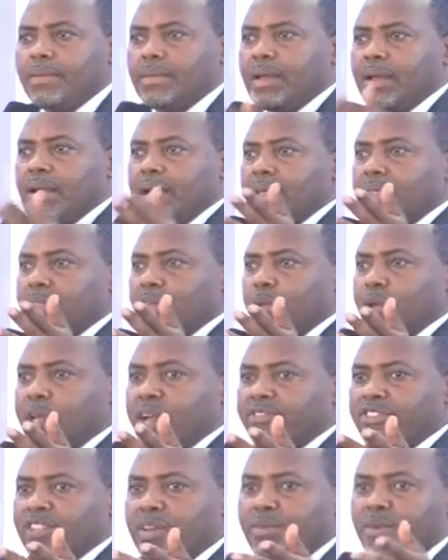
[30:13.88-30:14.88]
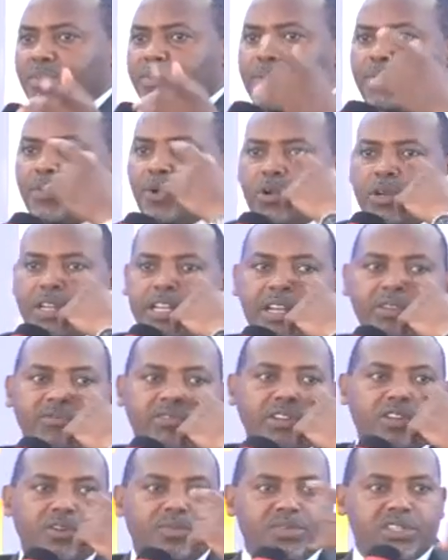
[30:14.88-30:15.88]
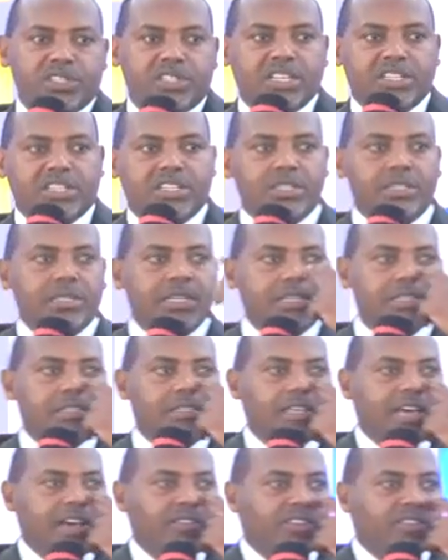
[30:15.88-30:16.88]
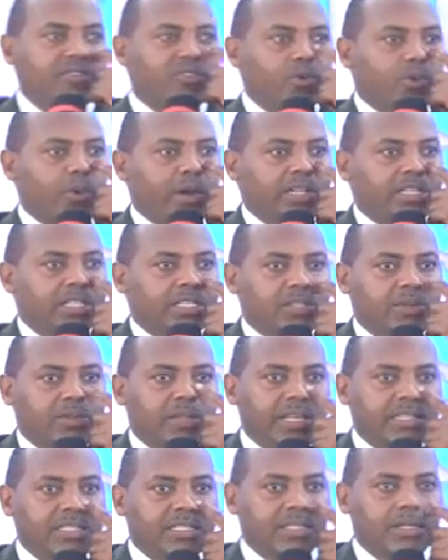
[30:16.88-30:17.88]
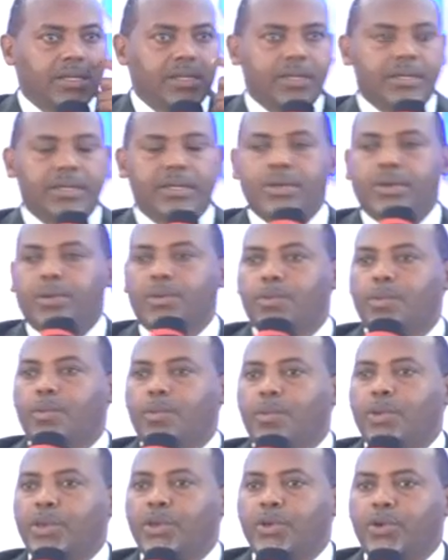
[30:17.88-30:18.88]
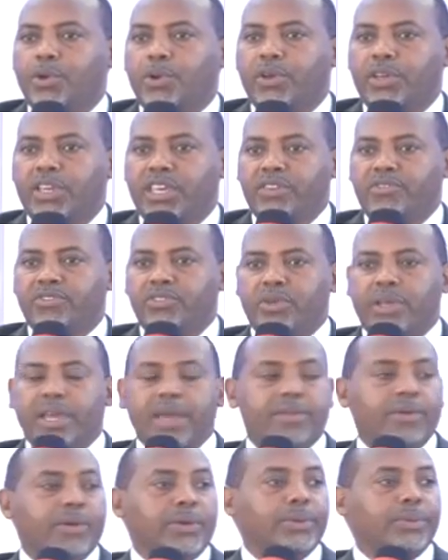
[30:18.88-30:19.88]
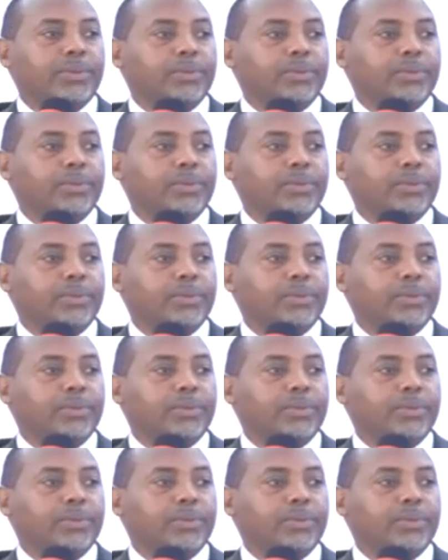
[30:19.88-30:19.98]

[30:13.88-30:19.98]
I think we have some more people who need envelopes. Just serve everyone so that we all give together.